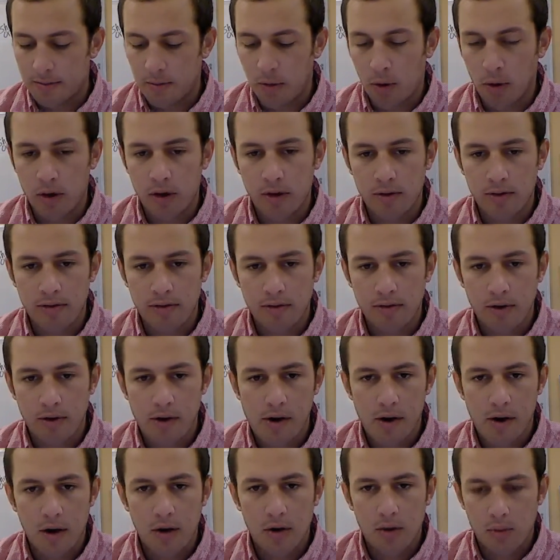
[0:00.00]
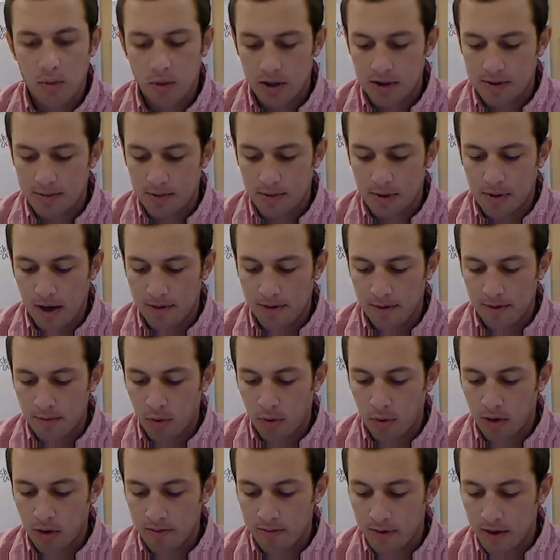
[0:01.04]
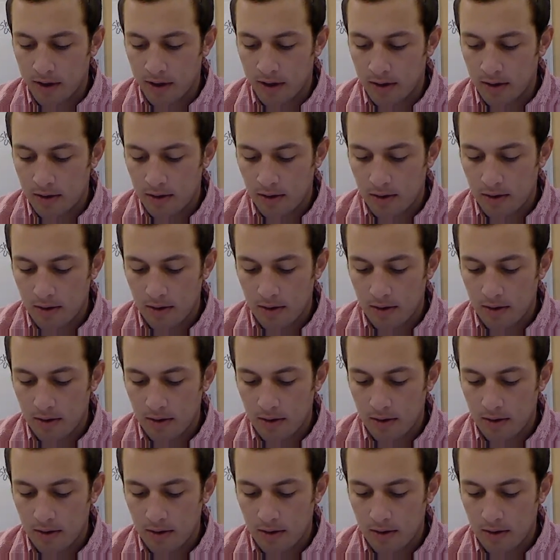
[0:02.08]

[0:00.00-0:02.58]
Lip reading: motive. What does profit motive mean?